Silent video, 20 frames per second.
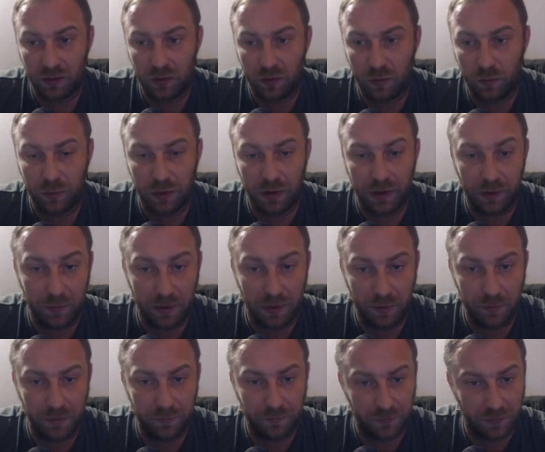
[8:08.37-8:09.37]
to play
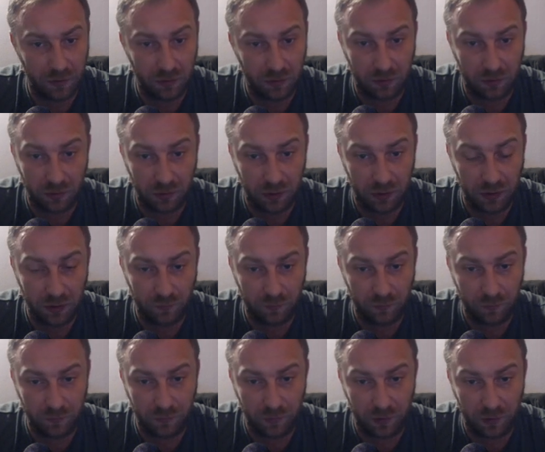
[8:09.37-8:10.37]
maybe here
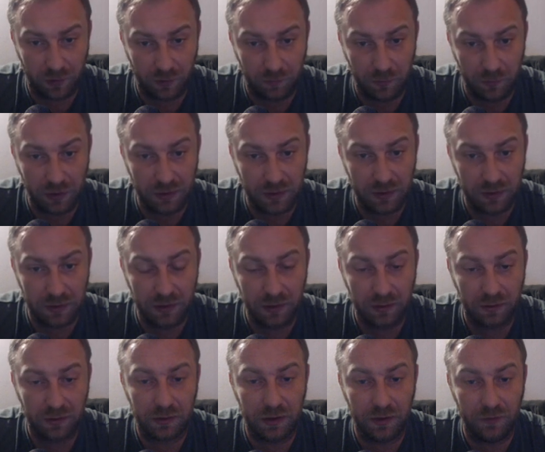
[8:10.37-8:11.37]

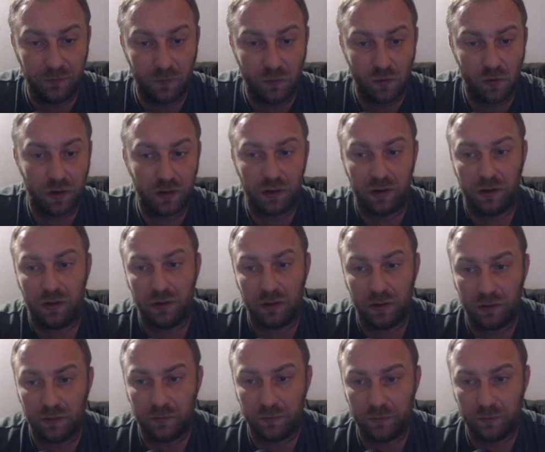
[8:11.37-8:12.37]
immediately
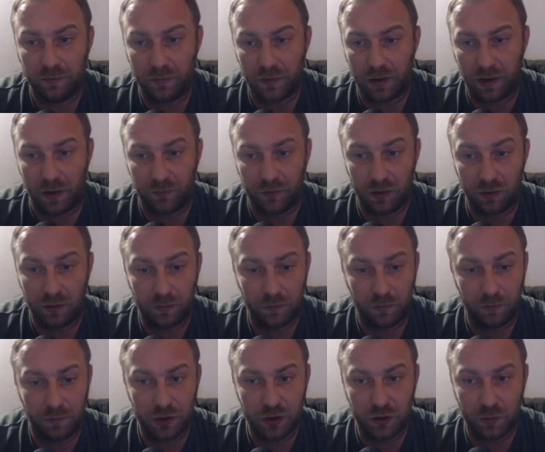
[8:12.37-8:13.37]
d4, after
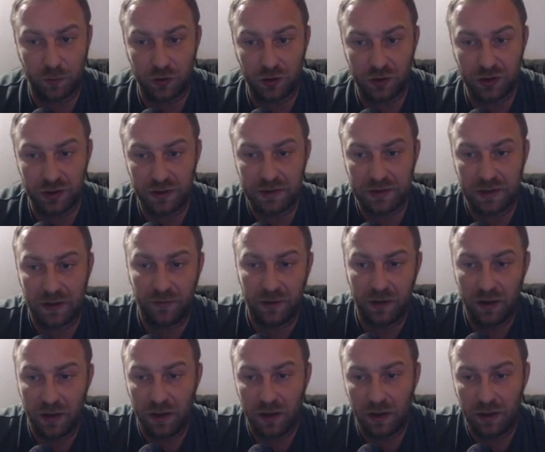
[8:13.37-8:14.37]
bishop on g7.